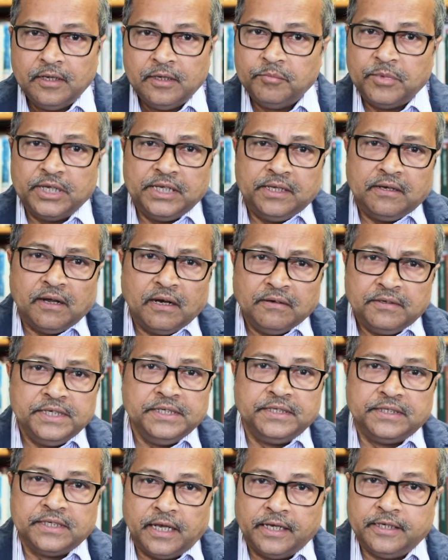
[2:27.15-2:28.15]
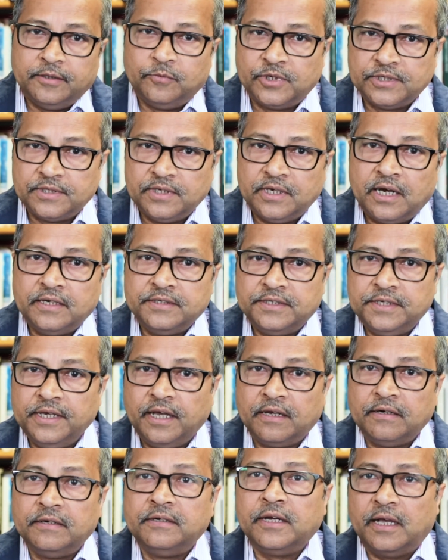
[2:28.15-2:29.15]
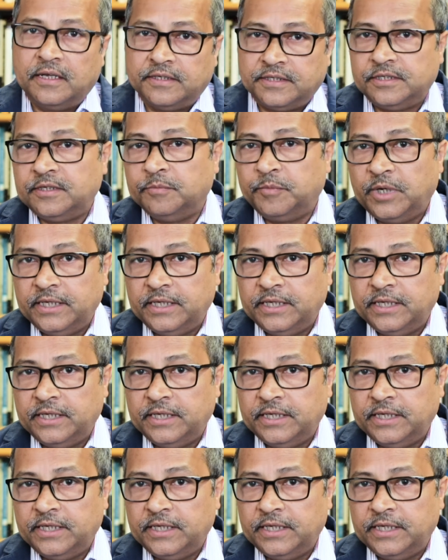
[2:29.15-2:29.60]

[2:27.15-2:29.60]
but the countryside was largely untouched